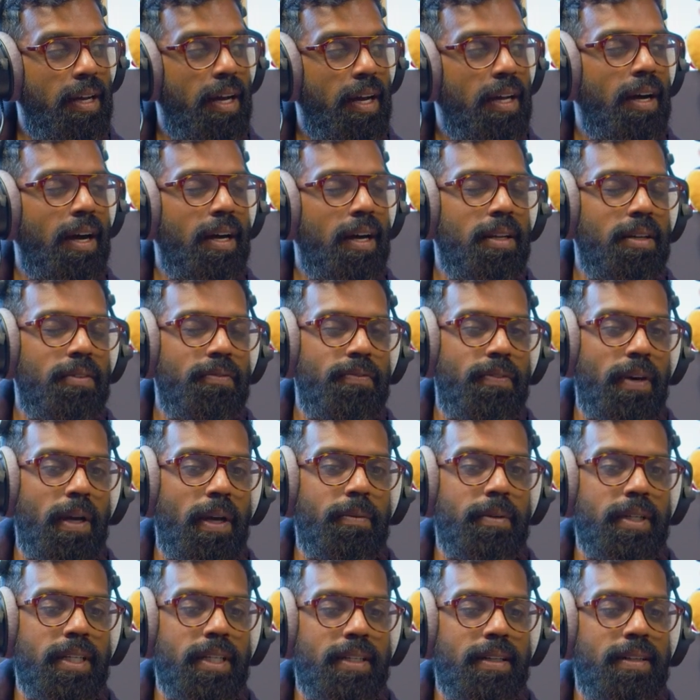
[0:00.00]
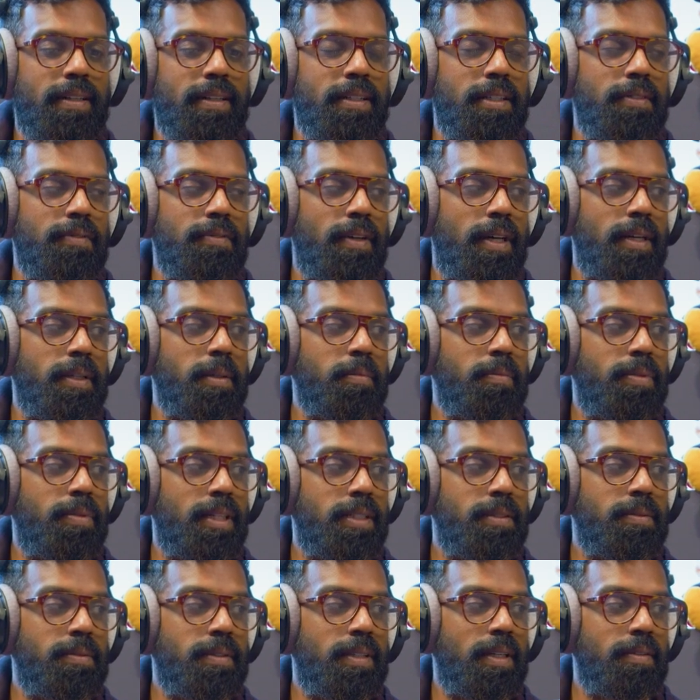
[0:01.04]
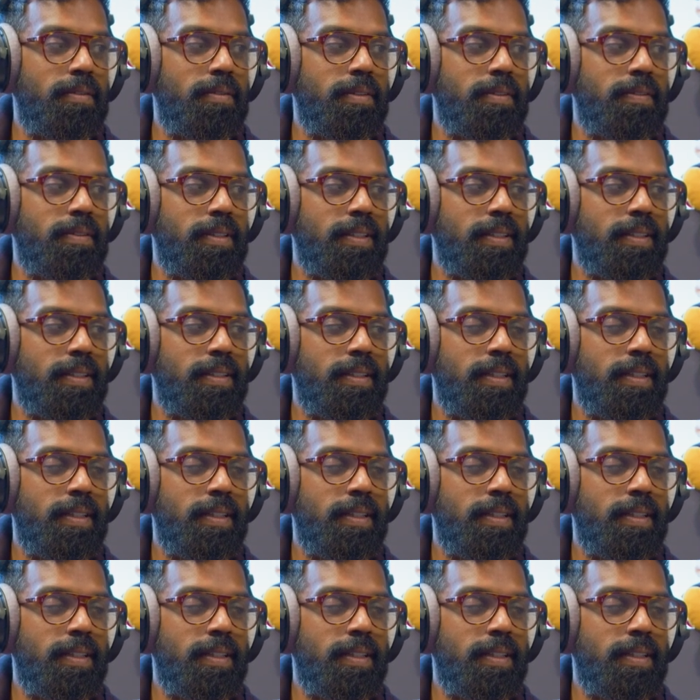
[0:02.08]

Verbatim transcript: I look very kind of unimpressed with everything.